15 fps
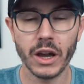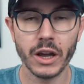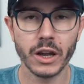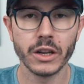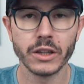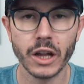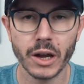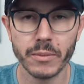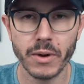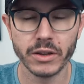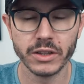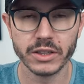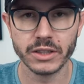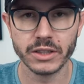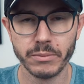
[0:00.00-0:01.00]
I'm gonna talk
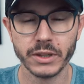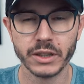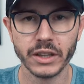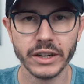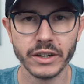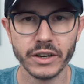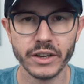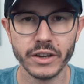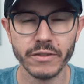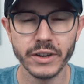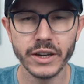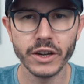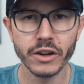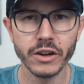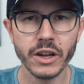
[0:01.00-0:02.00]
about a bit later in the
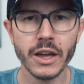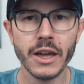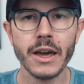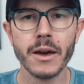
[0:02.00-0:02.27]
video,